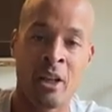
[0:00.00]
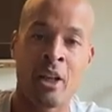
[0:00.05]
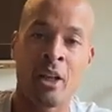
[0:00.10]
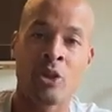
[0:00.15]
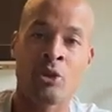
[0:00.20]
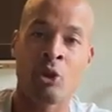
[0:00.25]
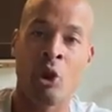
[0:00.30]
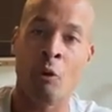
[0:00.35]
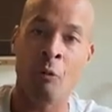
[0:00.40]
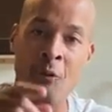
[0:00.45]

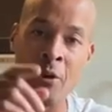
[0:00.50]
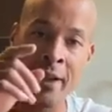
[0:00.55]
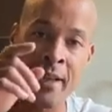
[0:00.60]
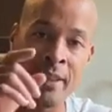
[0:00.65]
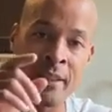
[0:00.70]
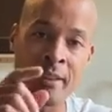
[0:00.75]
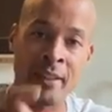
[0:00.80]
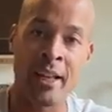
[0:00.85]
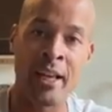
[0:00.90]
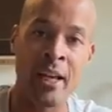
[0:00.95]
So if we
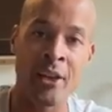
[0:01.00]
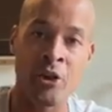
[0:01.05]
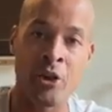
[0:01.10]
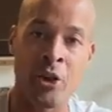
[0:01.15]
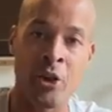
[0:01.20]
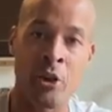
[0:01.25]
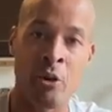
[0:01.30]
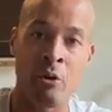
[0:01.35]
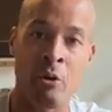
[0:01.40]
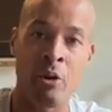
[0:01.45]

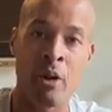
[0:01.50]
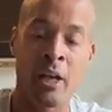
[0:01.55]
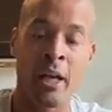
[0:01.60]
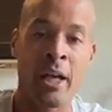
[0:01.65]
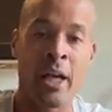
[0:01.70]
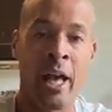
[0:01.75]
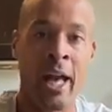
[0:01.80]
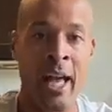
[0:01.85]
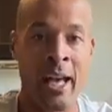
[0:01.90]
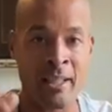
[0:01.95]
continue
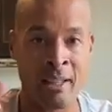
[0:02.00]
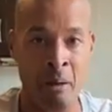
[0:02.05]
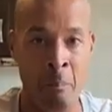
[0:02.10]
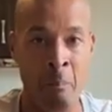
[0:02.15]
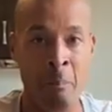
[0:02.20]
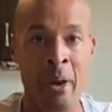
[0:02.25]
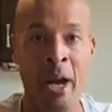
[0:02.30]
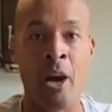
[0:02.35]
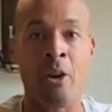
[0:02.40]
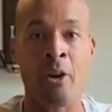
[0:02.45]
as
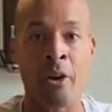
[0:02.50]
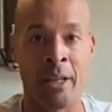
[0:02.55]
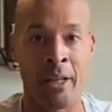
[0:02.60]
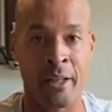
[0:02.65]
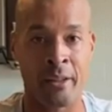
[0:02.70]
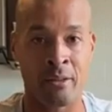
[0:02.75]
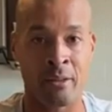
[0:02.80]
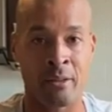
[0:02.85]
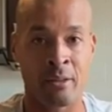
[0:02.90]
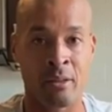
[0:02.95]

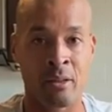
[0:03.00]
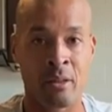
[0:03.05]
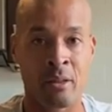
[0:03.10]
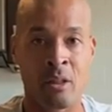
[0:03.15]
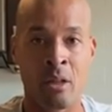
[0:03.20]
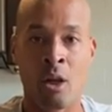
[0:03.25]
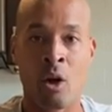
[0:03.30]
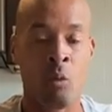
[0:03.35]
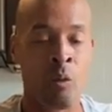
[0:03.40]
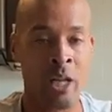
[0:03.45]
Americans,
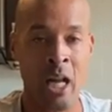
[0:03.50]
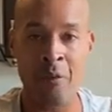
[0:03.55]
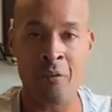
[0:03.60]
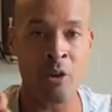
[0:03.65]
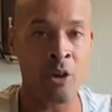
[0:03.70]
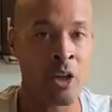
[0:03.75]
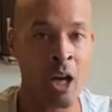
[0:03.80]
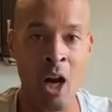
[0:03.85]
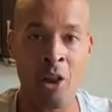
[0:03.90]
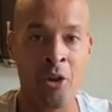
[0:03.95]
whatever
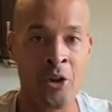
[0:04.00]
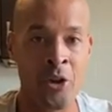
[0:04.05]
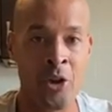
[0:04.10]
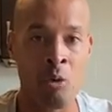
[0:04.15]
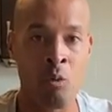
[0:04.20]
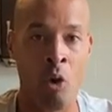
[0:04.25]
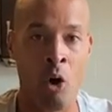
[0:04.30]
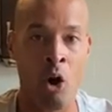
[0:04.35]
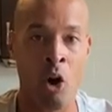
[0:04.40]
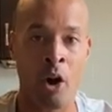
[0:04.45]
color
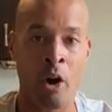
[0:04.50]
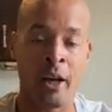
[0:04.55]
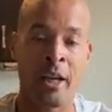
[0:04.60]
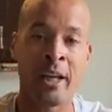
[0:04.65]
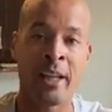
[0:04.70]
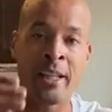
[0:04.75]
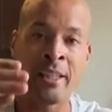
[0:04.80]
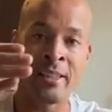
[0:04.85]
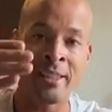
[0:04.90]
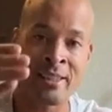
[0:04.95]
you are,
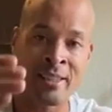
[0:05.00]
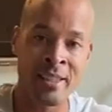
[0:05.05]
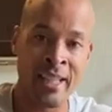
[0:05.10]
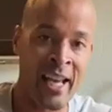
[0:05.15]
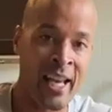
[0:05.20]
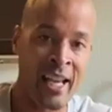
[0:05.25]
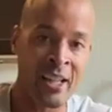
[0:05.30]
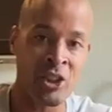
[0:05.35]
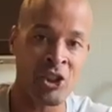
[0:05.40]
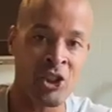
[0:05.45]

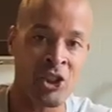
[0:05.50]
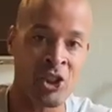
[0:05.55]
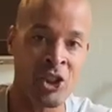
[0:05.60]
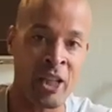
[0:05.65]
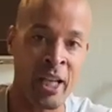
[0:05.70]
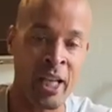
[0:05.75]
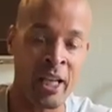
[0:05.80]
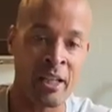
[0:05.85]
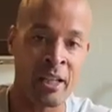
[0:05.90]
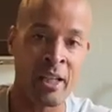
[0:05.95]
seeing
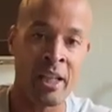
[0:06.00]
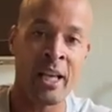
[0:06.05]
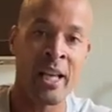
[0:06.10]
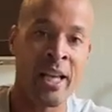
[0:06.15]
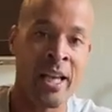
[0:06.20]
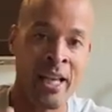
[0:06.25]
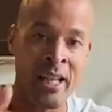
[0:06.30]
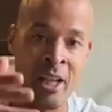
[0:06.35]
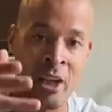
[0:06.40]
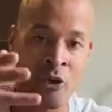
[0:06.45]
shit
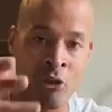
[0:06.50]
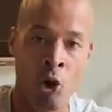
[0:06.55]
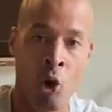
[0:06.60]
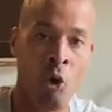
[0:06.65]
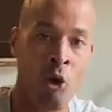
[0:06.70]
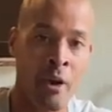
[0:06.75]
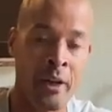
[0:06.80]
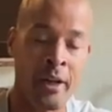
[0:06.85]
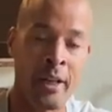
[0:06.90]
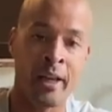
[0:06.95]
and
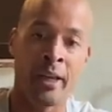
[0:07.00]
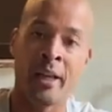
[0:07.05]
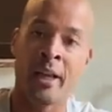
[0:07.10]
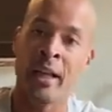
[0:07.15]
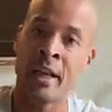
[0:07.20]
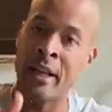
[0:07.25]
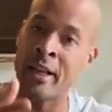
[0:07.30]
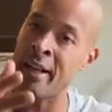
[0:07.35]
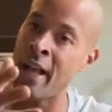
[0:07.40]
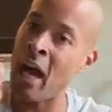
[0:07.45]
ignoring it
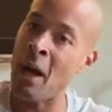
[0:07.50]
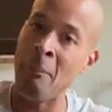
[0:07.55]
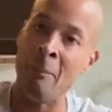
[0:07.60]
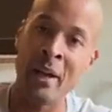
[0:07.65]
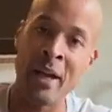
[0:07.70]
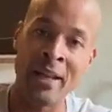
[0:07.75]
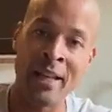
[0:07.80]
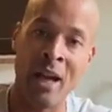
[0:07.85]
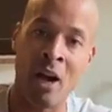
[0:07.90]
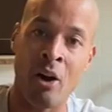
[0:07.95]
and not
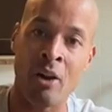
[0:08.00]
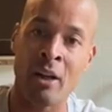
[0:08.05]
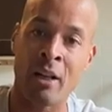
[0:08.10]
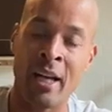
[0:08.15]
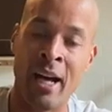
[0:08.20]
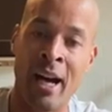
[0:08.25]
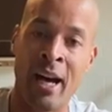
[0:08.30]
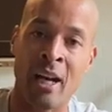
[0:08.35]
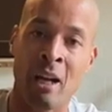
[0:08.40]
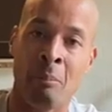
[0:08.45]
being held
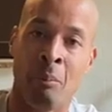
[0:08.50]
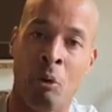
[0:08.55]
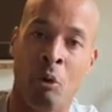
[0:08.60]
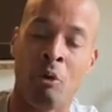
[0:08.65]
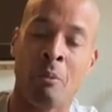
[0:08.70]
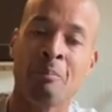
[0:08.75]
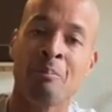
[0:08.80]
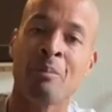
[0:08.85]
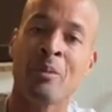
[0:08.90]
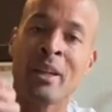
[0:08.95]

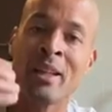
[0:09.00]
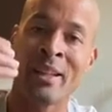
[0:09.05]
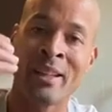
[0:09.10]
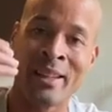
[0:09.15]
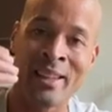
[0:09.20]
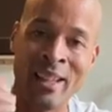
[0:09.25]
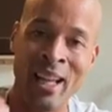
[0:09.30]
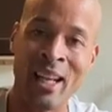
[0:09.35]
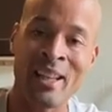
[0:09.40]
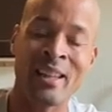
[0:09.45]
accountable,
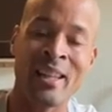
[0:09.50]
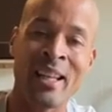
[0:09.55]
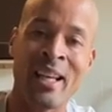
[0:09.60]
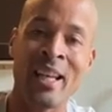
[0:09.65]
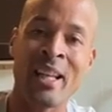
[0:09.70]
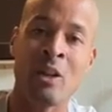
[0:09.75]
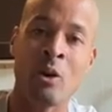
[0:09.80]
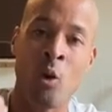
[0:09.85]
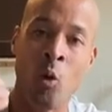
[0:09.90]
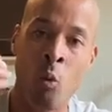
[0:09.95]

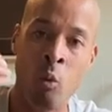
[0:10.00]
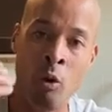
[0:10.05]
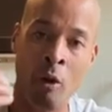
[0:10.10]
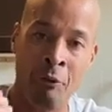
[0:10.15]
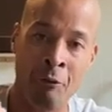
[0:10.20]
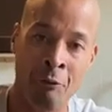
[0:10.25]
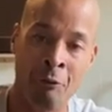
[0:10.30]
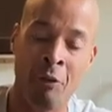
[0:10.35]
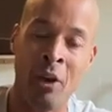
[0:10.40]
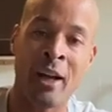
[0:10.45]
nothing will
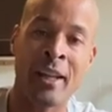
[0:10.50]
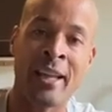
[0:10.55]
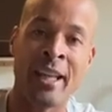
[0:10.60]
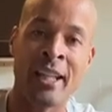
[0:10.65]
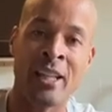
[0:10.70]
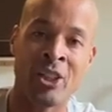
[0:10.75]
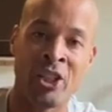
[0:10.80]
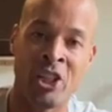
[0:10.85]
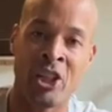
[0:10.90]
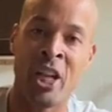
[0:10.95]

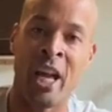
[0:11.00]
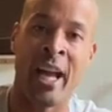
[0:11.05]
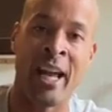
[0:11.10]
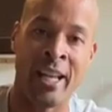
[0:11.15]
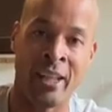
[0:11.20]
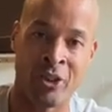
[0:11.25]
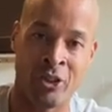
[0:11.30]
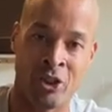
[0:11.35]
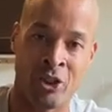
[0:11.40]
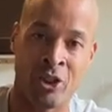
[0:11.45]
fucking
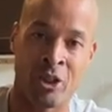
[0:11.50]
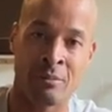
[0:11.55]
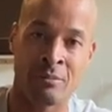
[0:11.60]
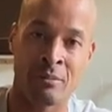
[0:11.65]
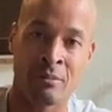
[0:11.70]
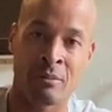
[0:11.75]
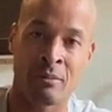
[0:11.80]
change.